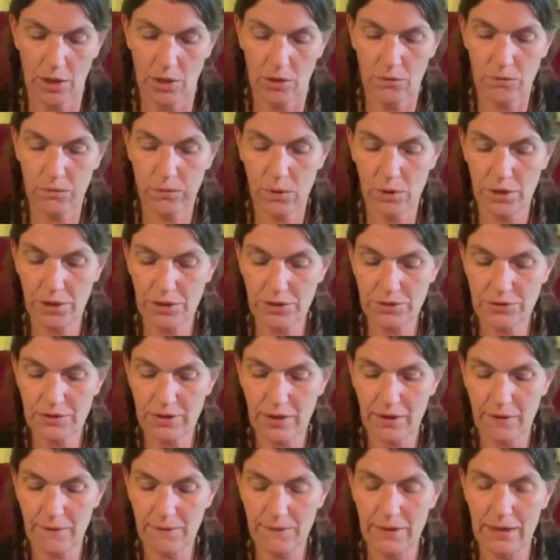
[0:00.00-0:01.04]
for
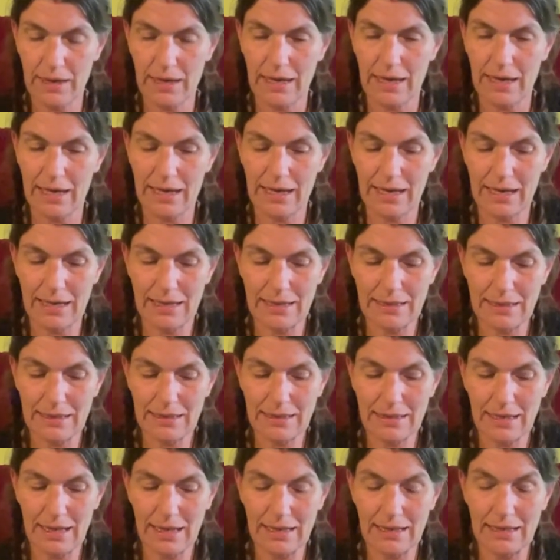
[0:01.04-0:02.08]
yourself. And
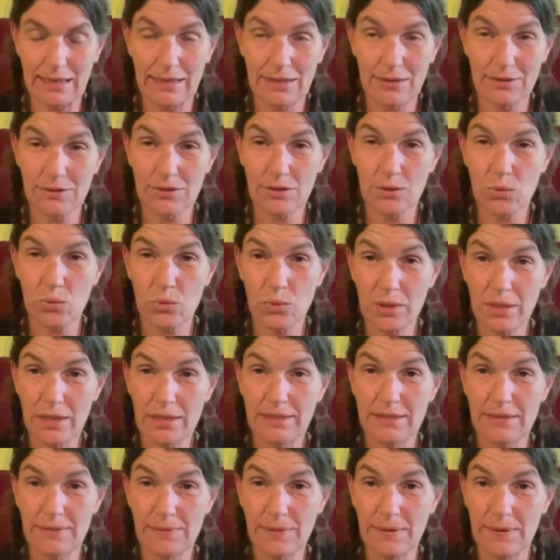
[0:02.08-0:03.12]
that is really
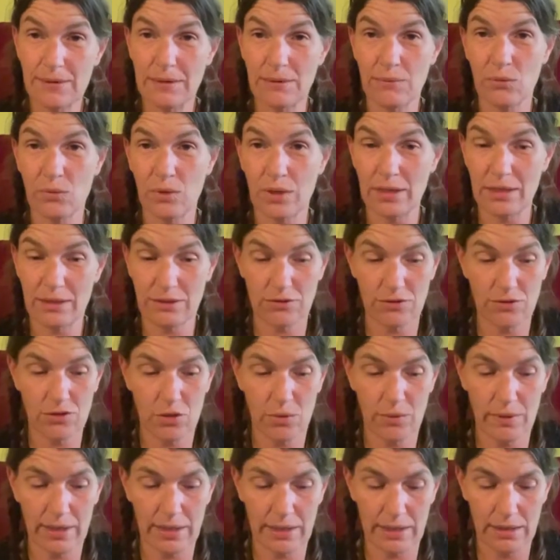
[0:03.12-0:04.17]
different than what is
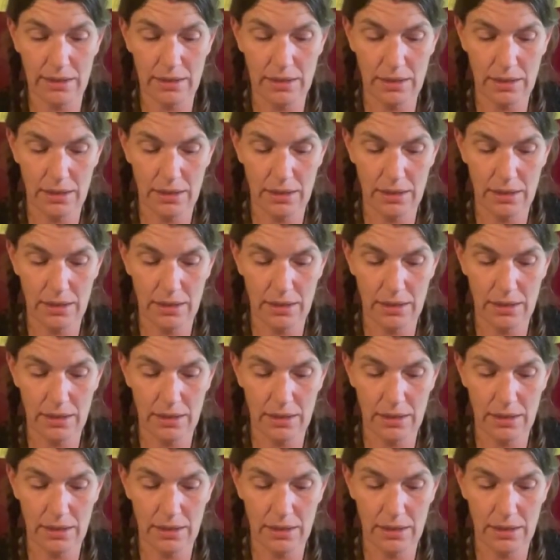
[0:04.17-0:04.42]
going